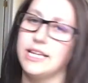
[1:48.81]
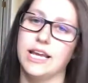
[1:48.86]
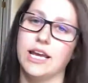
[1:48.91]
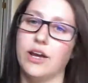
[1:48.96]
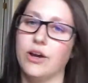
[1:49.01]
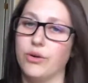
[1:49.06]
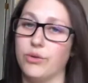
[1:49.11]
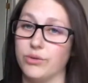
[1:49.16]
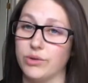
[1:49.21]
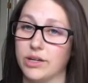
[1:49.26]

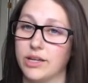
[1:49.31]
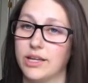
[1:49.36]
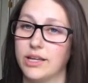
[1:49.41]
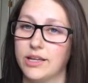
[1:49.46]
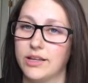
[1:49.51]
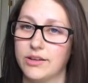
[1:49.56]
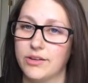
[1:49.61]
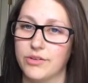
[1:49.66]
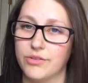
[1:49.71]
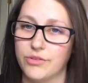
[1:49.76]
down,
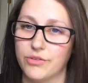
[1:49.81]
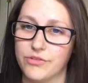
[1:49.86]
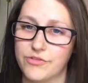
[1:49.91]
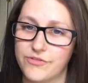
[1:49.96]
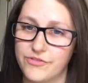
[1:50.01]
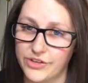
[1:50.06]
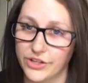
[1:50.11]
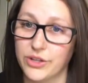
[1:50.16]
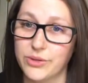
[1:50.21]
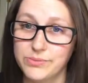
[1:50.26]

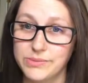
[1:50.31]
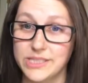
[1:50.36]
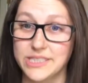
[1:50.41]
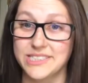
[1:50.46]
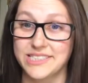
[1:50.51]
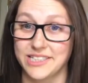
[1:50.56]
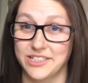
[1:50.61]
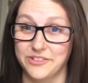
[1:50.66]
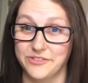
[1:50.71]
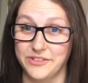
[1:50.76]
film
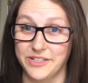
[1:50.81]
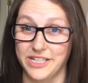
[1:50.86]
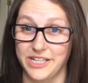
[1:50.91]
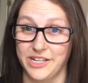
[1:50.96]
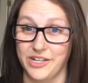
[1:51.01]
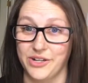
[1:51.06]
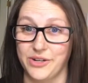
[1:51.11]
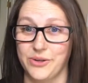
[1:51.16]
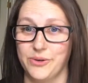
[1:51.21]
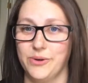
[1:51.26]
this little
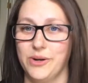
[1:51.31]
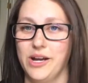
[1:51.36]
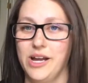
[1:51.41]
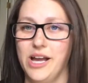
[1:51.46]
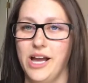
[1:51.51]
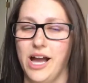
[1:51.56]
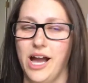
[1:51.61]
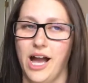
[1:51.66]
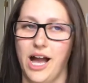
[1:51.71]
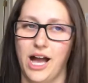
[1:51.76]
video,
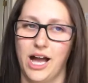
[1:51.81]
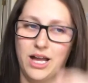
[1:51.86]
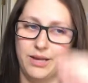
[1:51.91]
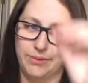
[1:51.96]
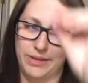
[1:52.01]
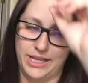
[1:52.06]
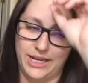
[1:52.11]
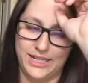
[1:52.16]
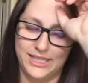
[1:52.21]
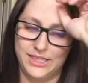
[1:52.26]

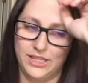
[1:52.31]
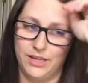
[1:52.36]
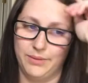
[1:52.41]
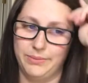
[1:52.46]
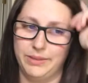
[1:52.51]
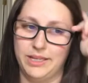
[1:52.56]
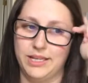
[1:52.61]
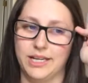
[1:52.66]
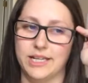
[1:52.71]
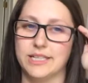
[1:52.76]
um, and I
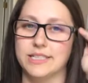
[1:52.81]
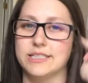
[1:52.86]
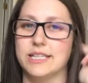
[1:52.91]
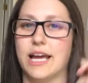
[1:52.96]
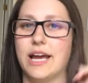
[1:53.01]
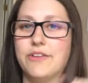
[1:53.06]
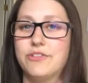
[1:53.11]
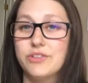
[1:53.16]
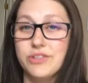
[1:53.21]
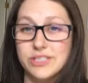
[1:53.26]
thought because
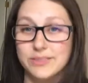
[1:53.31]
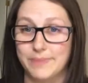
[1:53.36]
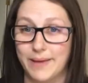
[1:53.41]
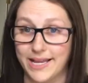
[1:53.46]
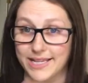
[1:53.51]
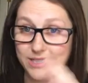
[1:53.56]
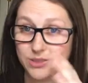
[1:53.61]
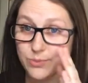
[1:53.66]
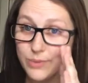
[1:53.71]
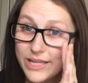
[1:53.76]
after this
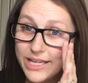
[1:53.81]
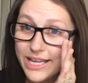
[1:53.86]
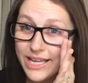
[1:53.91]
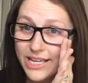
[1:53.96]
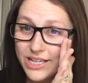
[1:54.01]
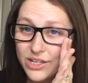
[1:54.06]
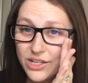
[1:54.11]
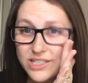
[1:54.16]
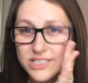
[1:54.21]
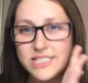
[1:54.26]
past
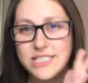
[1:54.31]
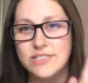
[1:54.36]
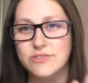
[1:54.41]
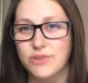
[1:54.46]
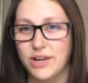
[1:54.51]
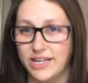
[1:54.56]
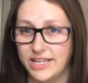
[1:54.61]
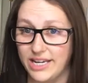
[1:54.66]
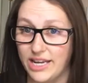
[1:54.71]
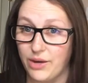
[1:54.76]
weekend,
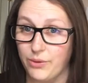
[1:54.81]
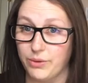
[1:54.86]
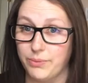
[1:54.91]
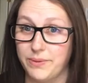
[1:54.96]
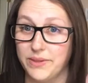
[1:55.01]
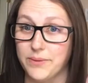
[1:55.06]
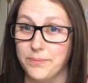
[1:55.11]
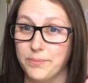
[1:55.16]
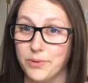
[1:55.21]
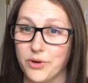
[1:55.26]
right now would
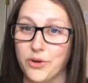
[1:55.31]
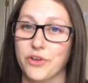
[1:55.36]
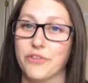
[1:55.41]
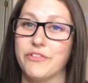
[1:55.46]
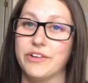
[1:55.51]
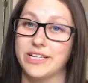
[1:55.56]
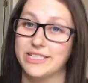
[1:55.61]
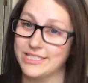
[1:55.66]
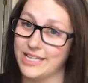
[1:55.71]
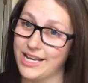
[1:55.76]
be the
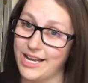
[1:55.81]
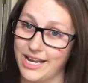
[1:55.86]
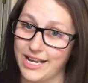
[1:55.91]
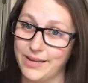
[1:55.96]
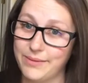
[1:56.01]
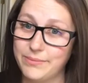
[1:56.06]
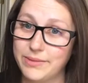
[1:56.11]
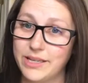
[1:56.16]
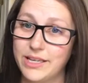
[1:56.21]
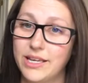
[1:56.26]
perfect
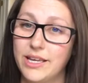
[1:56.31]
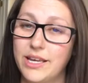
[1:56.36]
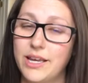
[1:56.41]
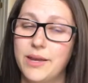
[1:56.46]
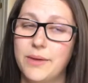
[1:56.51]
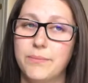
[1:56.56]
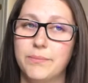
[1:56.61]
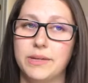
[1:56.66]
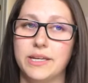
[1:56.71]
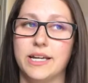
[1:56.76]
time
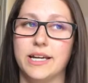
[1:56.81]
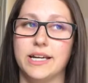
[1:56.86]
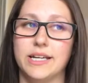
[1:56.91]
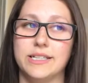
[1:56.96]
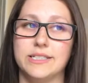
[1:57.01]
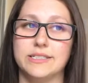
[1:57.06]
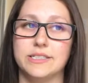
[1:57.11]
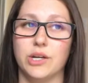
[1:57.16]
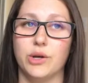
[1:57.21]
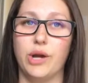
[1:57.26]

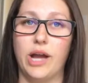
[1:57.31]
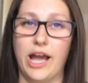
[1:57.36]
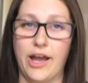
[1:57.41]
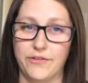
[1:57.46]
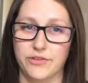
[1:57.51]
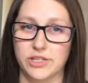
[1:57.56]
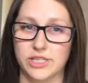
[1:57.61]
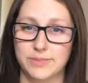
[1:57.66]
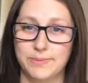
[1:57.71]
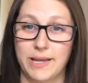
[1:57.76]
because
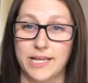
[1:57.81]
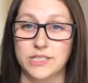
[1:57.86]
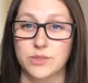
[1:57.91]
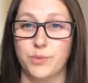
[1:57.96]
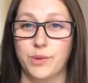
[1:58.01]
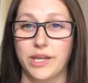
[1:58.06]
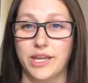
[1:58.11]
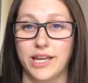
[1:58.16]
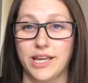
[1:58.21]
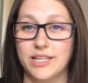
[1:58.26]
after this past
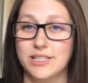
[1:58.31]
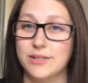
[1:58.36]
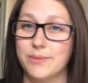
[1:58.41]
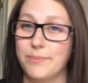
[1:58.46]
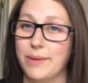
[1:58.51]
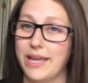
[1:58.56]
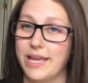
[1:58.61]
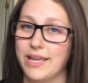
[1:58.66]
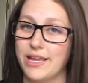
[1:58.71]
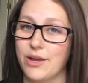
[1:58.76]
weekend,
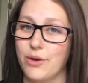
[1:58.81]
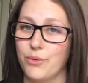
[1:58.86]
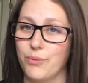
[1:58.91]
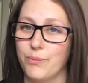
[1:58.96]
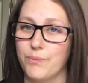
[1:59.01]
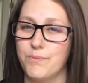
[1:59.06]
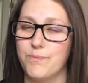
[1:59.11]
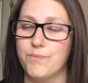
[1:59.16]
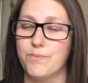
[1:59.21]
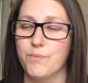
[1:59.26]
my
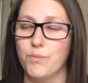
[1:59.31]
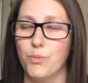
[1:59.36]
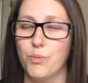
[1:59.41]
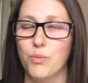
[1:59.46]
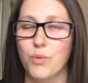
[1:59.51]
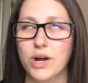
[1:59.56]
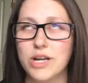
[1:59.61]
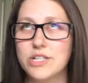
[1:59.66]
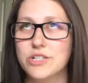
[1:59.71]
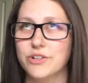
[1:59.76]

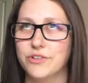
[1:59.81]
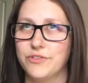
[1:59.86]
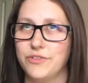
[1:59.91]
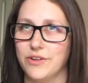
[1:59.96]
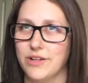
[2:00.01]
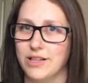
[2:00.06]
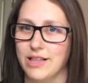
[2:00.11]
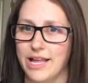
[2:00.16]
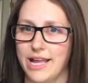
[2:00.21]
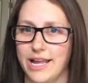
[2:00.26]

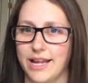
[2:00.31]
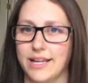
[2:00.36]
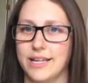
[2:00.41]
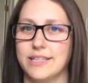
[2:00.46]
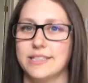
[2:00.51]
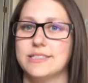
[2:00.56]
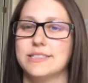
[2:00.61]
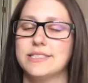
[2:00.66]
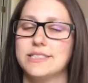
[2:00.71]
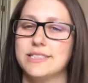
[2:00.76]
wonderful
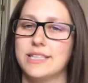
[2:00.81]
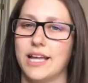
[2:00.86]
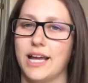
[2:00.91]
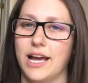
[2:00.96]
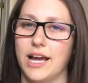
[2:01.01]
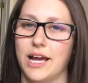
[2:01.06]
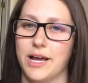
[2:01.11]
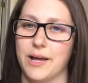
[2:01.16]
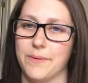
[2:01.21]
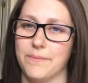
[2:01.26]
aunts
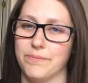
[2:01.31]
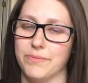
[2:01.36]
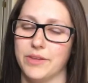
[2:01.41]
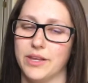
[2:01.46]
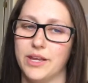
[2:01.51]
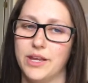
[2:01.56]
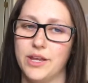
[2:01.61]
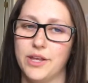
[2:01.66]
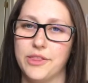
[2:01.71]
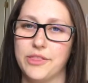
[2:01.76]
um,
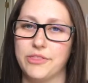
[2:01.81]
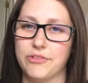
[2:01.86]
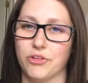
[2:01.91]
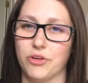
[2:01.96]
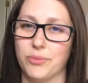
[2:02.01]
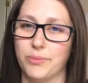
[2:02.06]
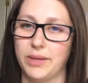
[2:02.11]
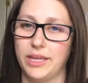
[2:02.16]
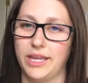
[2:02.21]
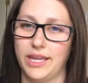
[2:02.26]

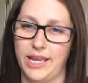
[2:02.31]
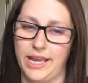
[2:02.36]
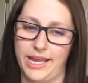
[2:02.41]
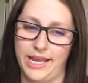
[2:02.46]
threw me